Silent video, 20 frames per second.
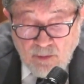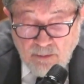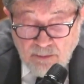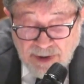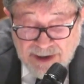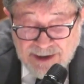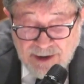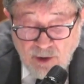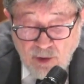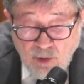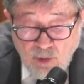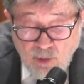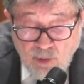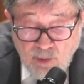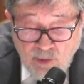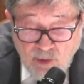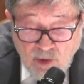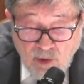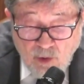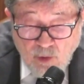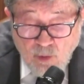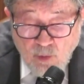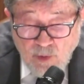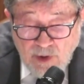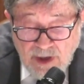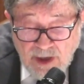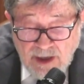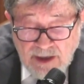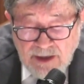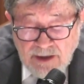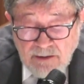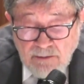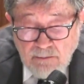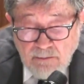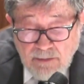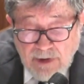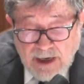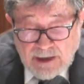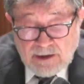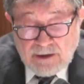by Orwellian
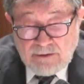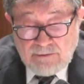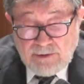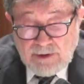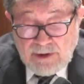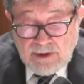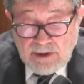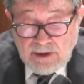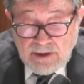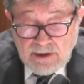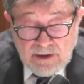mockery,